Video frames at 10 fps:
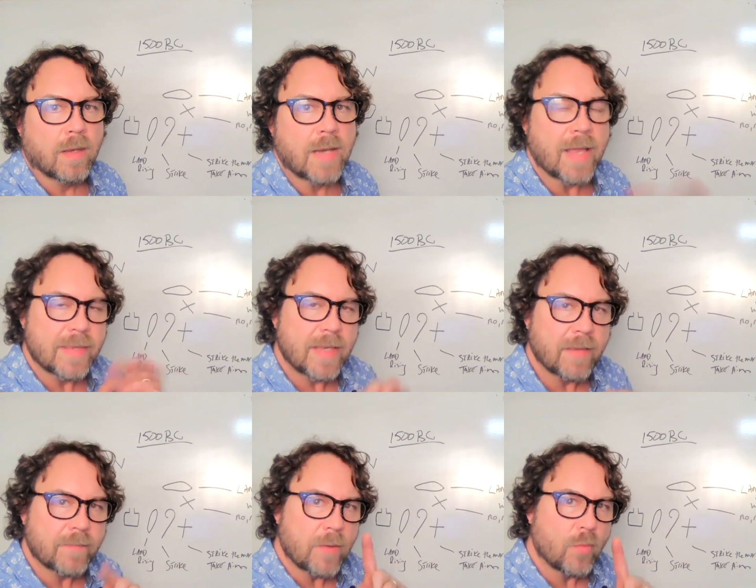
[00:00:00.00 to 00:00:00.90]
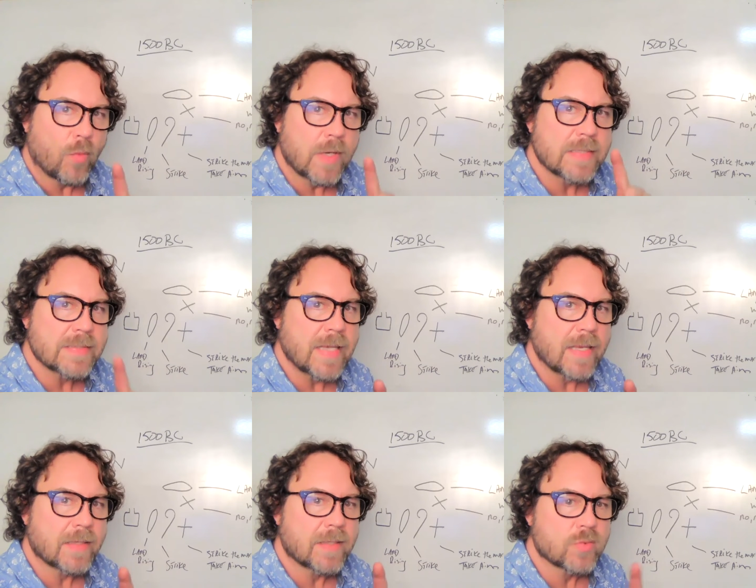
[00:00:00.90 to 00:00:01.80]
Now, I think if they wanted to say
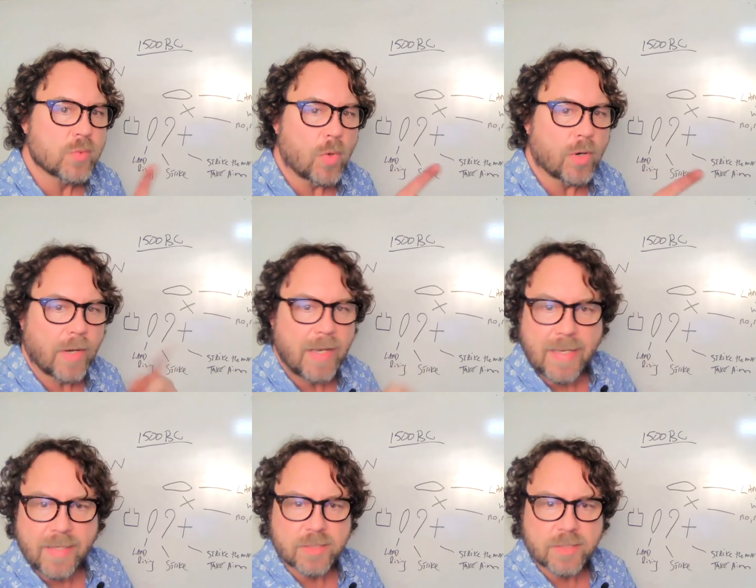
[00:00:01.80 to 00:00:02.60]
that there was water in the